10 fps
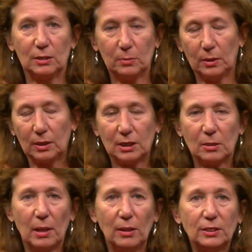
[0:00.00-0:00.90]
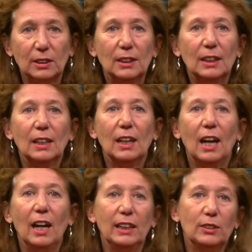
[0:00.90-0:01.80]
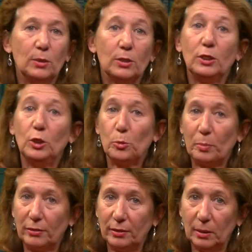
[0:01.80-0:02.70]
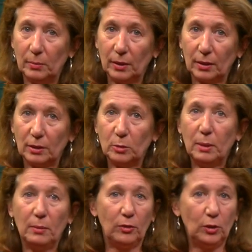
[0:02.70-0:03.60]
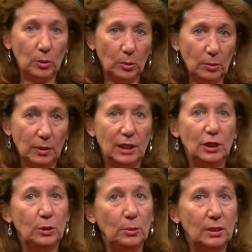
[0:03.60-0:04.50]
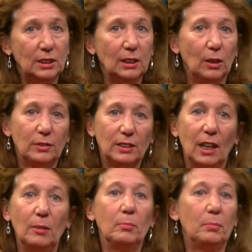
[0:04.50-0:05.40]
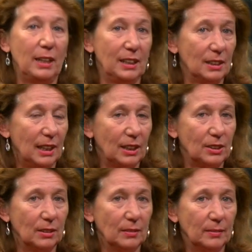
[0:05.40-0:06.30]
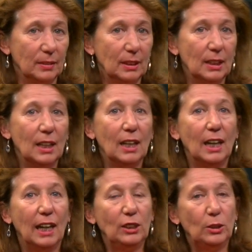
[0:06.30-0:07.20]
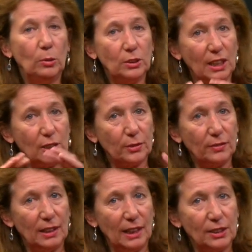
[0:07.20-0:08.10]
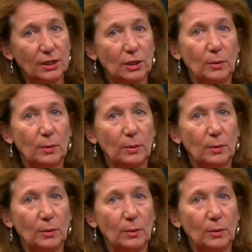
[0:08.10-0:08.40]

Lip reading: work is about, I introduced a UTPA framework to be with you in unity of time, place and action. And U stands for relation, so